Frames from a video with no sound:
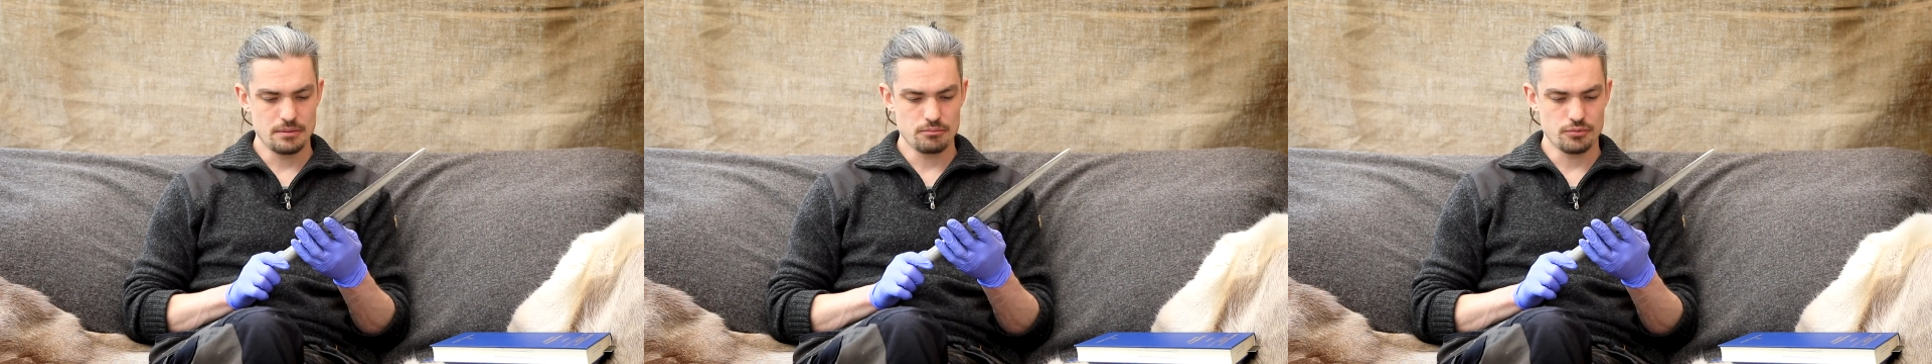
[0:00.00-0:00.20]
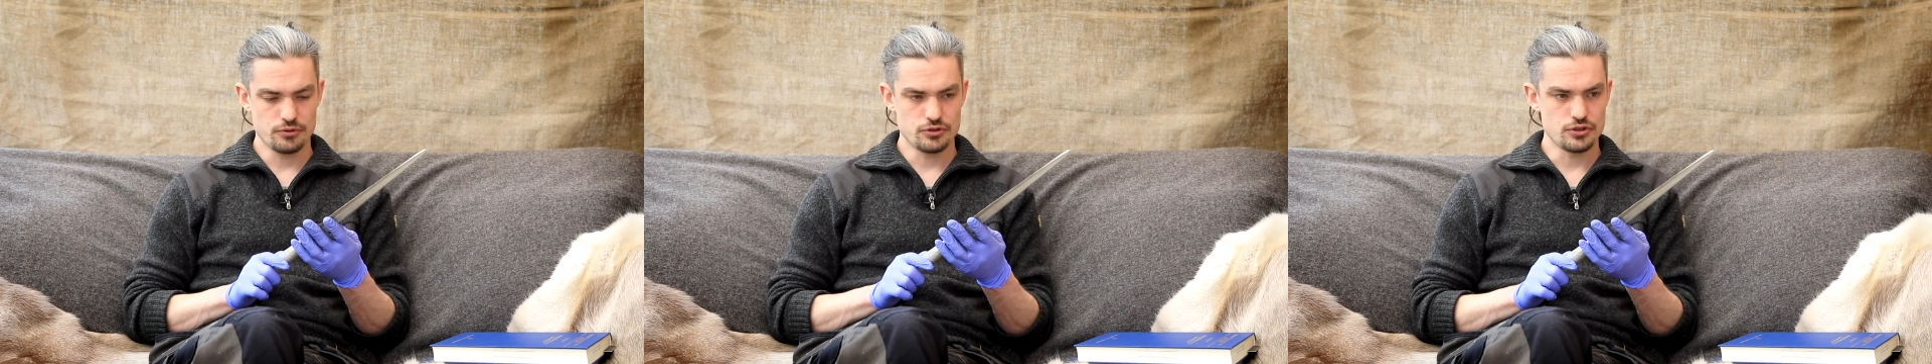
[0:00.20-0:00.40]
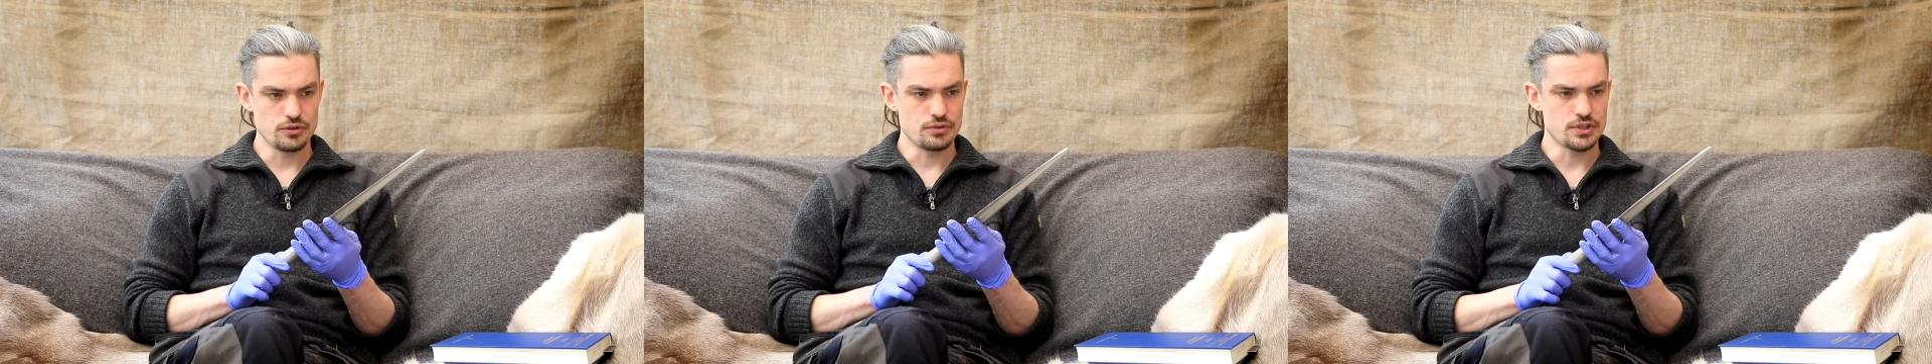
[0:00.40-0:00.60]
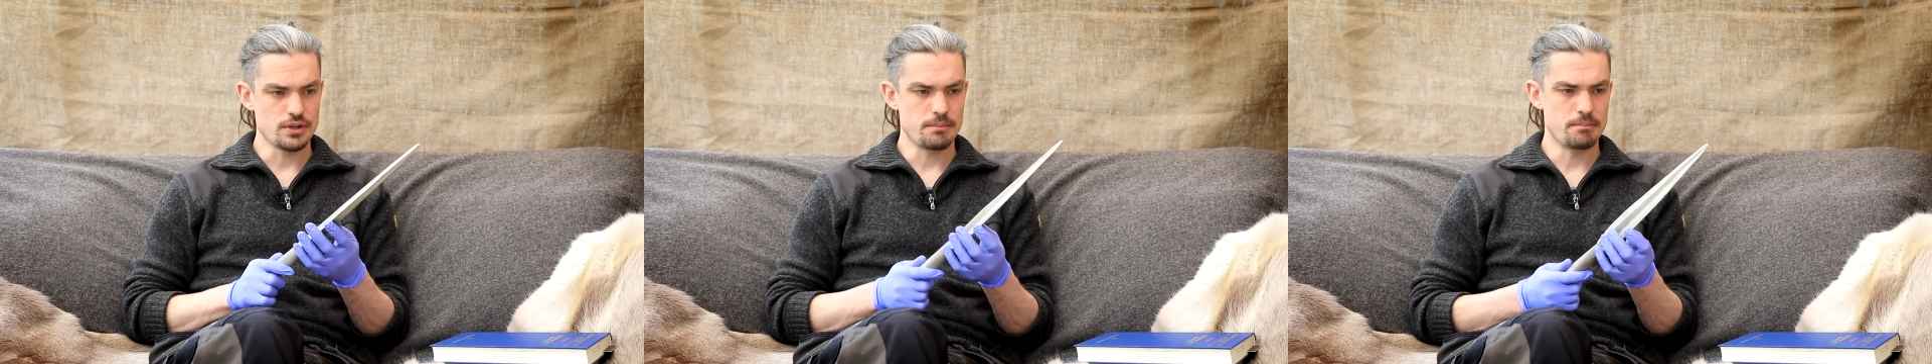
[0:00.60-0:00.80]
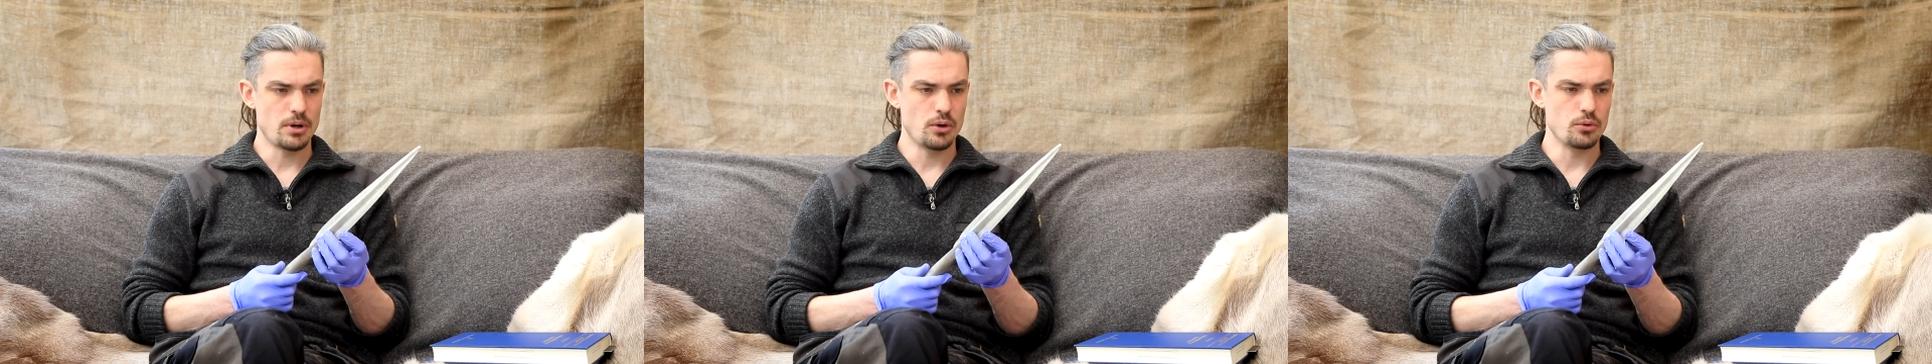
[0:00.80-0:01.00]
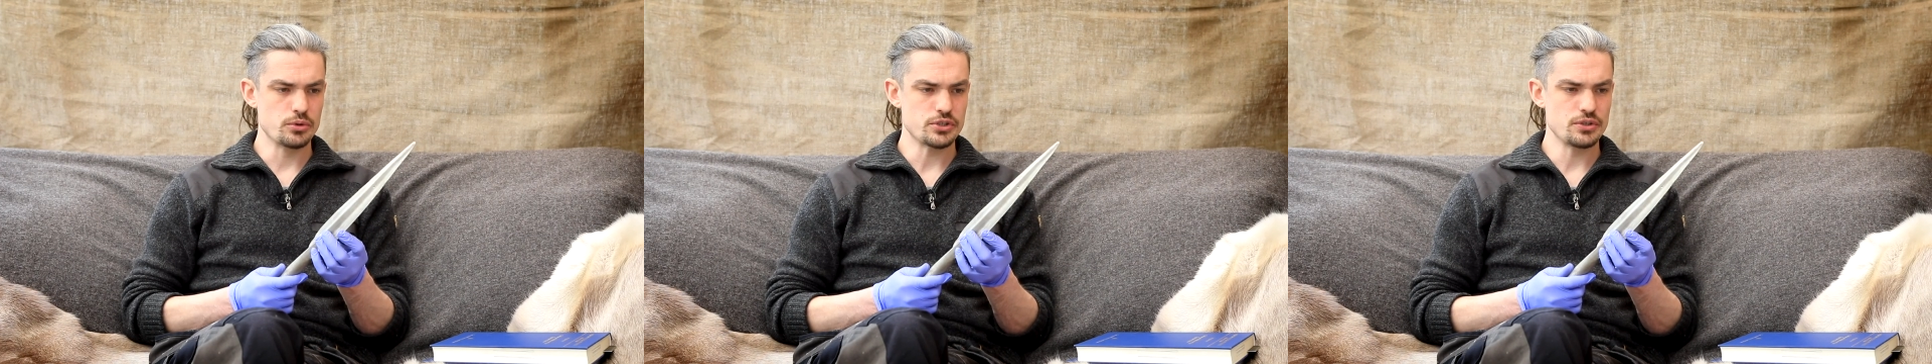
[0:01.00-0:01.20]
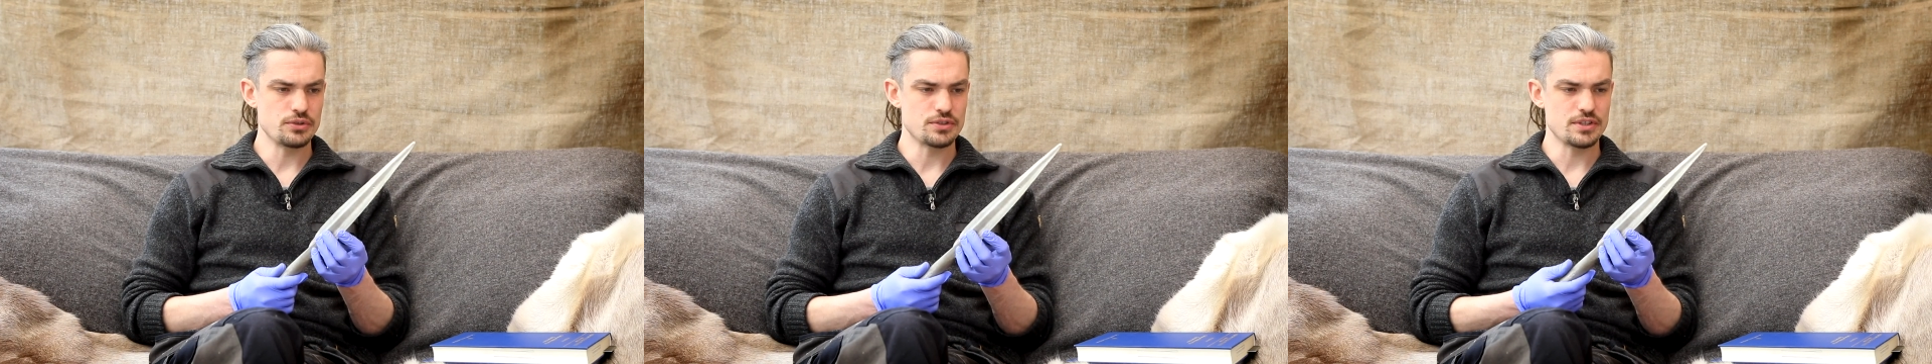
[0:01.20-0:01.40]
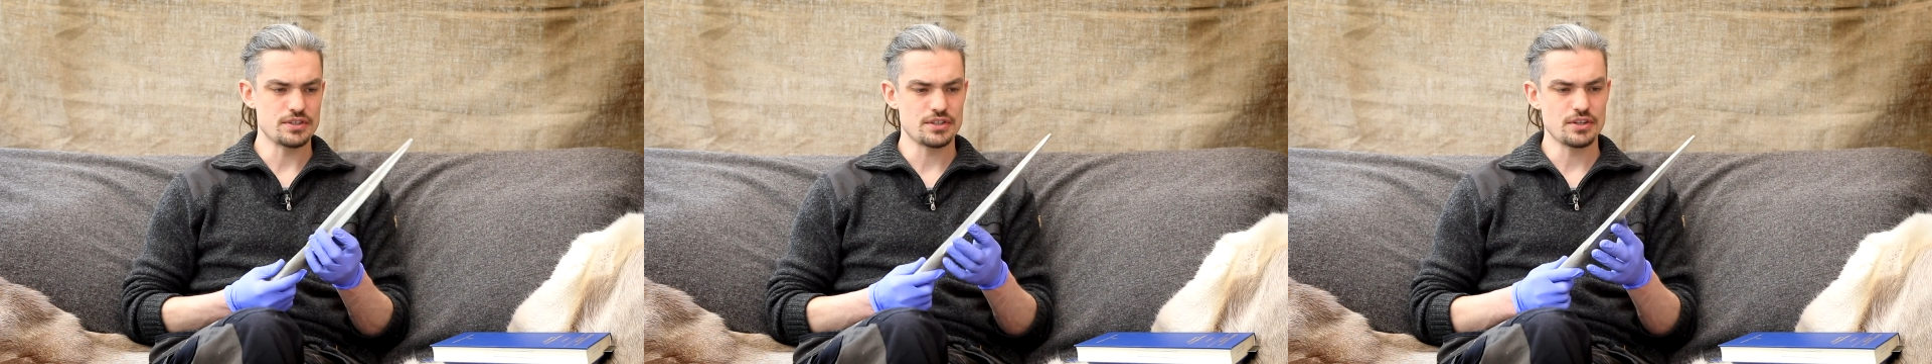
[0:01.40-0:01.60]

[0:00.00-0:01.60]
produce a mould using this.